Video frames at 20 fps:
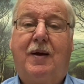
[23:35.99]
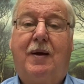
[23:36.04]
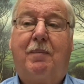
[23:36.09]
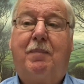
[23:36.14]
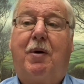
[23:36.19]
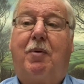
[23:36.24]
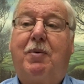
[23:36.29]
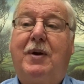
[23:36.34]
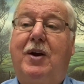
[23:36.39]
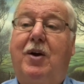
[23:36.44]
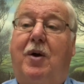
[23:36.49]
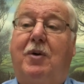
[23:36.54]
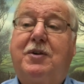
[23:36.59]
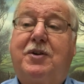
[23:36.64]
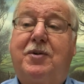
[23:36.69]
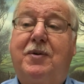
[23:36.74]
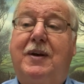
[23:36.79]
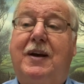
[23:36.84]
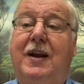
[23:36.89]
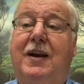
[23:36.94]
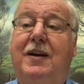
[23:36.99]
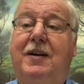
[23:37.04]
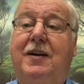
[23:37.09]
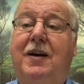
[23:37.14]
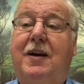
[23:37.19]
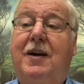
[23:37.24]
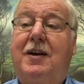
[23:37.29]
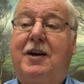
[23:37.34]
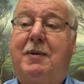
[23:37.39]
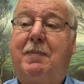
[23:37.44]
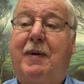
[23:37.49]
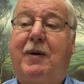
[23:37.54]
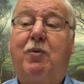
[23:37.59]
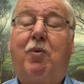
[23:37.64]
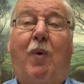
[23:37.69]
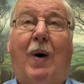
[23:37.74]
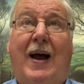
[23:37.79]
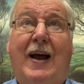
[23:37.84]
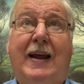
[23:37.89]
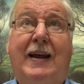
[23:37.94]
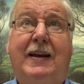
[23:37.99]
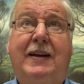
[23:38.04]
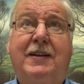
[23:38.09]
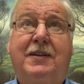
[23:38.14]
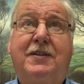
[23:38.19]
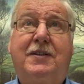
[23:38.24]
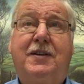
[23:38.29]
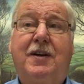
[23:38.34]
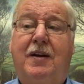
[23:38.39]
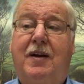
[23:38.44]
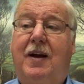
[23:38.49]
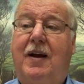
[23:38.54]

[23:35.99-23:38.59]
But we also need to be wise